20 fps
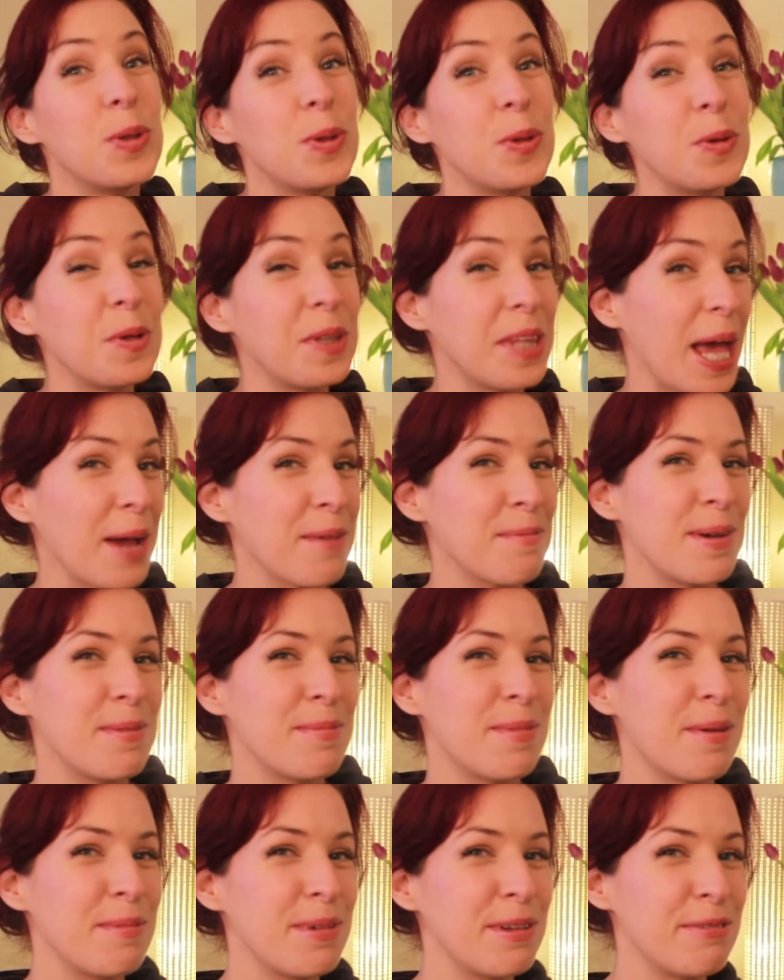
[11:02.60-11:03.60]
to thank my
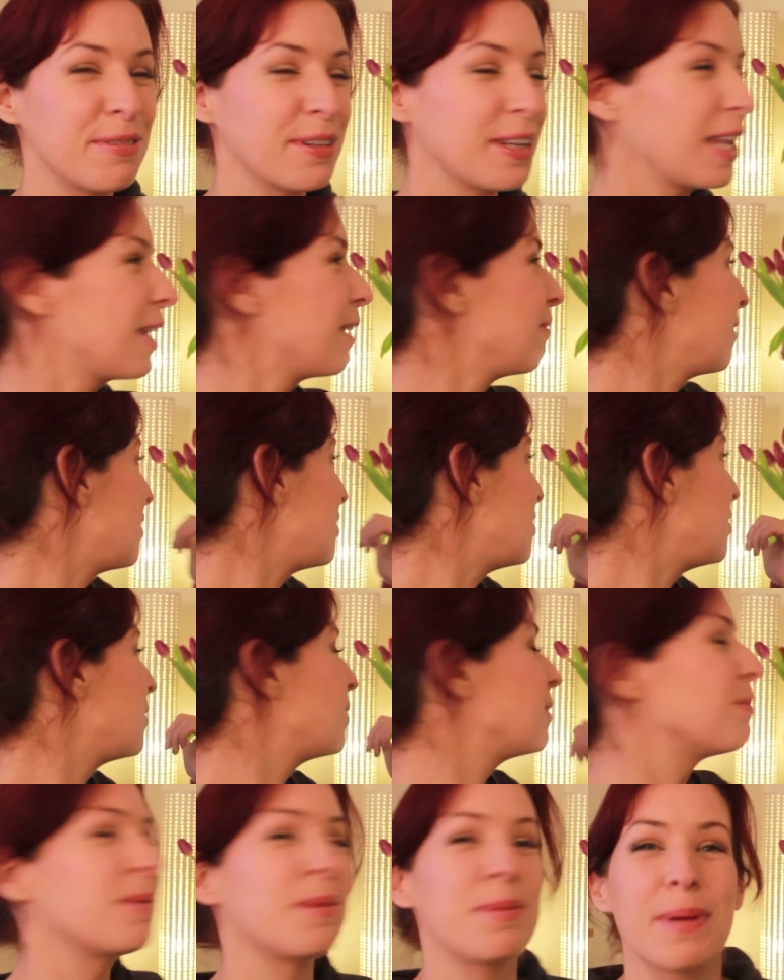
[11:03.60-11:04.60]
mommy for the lovely
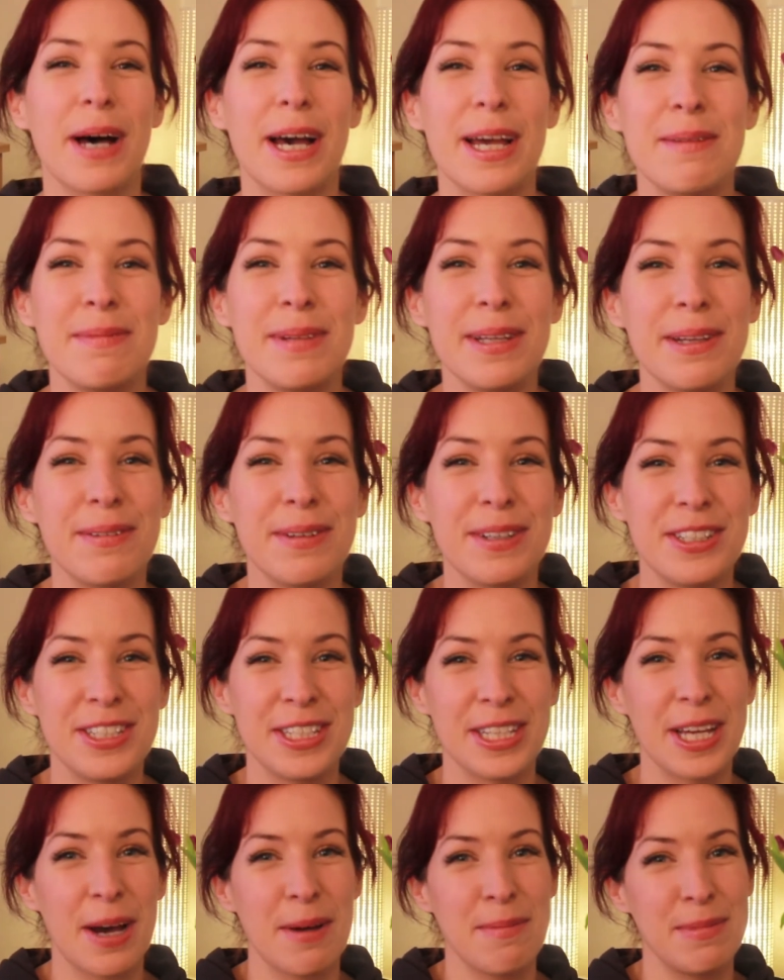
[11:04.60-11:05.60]
tulips behind me, which
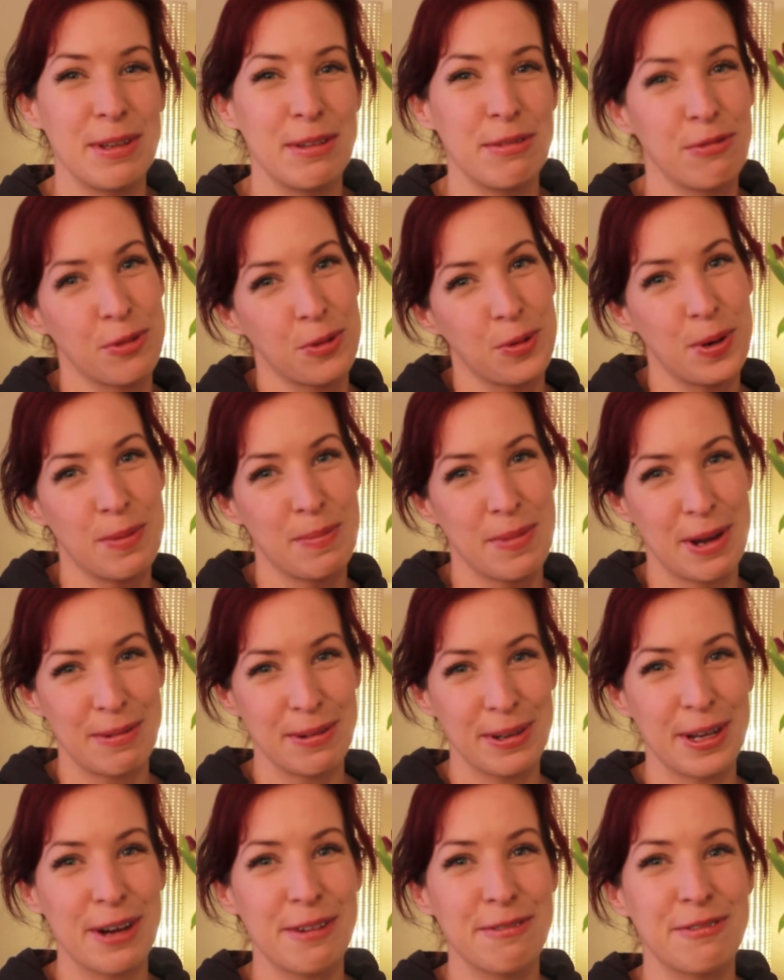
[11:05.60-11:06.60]
she got me for my
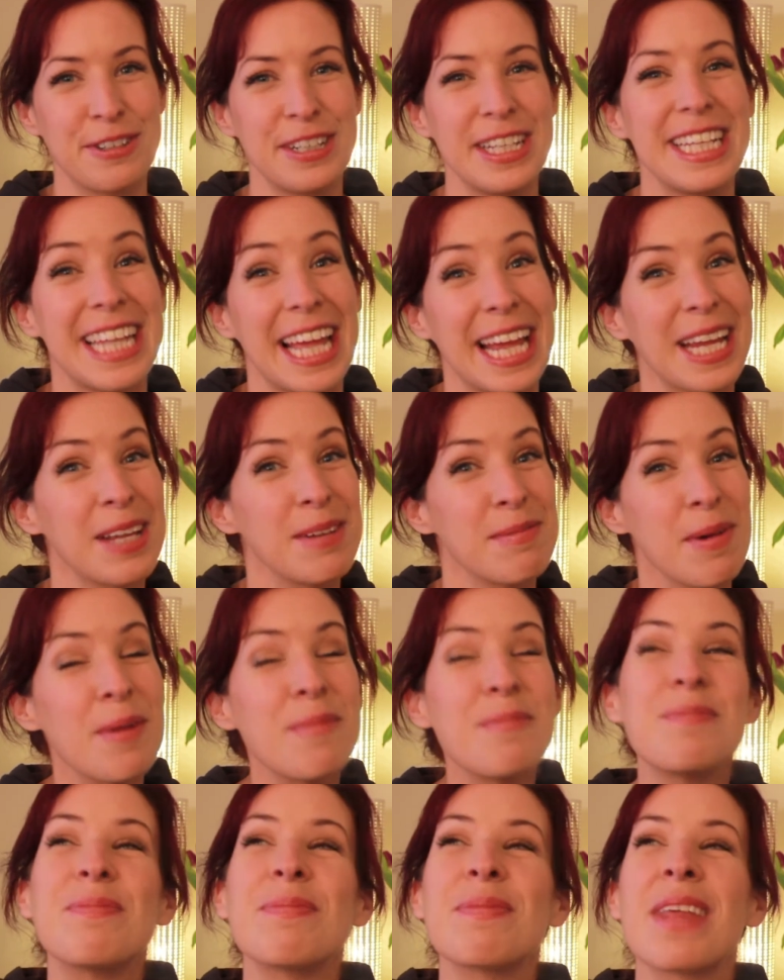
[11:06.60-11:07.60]
recovery. Thank you, mum.